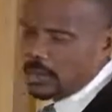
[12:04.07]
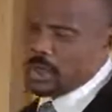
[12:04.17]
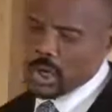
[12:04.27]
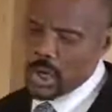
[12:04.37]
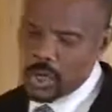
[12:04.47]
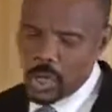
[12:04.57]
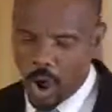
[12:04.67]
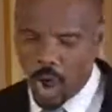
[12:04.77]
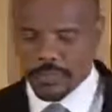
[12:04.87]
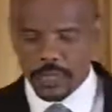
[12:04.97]
know,
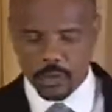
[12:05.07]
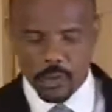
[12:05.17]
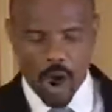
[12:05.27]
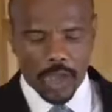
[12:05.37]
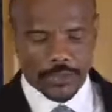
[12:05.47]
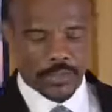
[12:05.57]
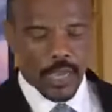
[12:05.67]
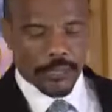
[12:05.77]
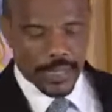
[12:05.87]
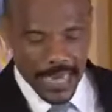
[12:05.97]
on the cross,
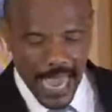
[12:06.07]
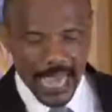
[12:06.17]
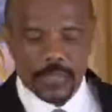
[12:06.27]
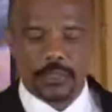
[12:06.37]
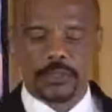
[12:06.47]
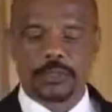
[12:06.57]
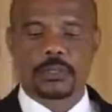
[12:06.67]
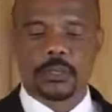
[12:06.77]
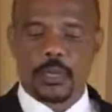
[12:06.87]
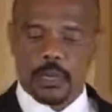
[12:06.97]
the nails
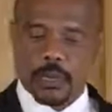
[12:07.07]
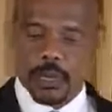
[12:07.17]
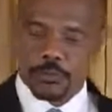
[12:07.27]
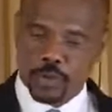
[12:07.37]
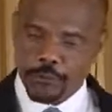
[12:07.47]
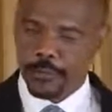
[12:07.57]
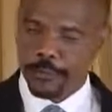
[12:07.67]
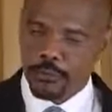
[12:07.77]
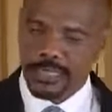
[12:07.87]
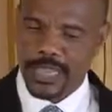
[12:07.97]
uh, driven
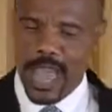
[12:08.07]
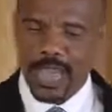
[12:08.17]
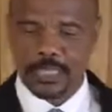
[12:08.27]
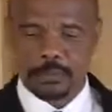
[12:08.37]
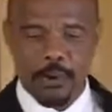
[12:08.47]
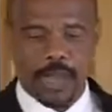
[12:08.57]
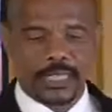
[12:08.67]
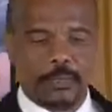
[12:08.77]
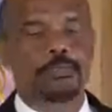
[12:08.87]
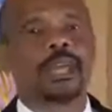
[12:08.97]
through his hands brought
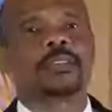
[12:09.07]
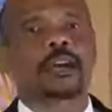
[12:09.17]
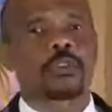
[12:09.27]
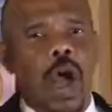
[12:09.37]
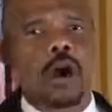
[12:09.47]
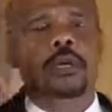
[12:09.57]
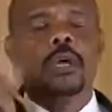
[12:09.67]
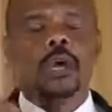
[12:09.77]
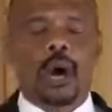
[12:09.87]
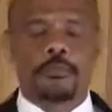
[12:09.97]
him pain. The crown
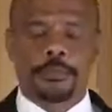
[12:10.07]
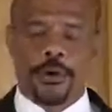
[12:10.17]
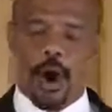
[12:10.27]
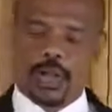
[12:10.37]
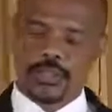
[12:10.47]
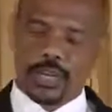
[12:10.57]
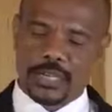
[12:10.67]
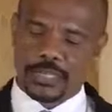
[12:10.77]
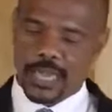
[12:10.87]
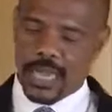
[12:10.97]
of thorns on
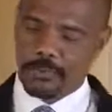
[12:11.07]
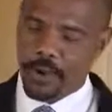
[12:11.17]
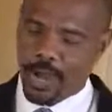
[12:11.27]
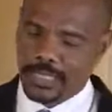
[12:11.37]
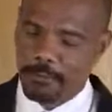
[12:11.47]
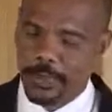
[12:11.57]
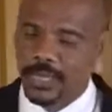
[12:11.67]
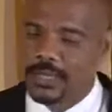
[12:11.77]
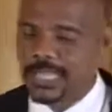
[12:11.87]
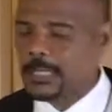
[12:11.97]
his head brought him pain.
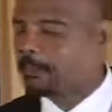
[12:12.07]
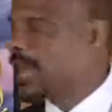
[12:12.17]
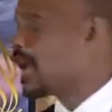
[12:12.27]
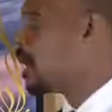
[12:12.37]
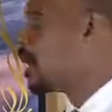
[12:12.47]
The spear